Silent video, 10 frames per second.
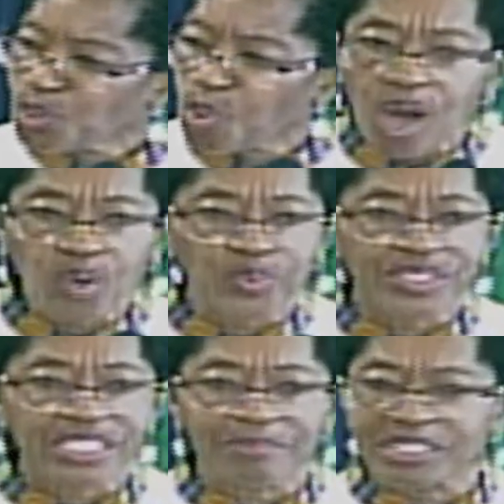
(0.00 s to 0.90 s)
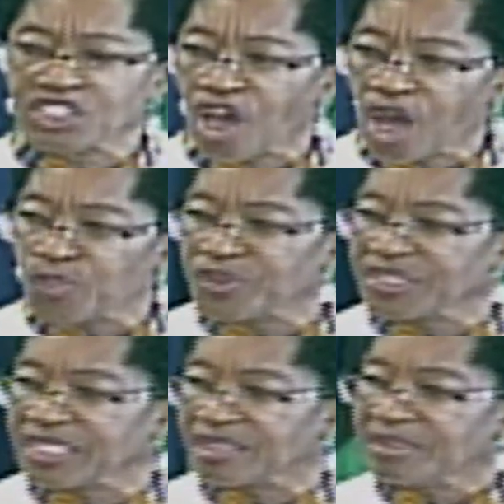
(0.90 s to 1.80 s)
to walk with him and talk
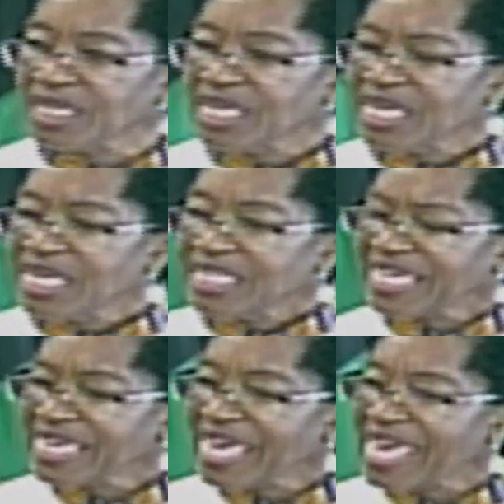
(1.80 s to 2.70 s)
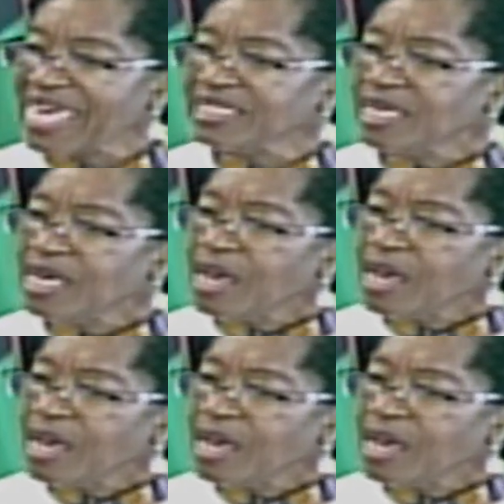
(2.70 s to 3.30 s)
with him. They had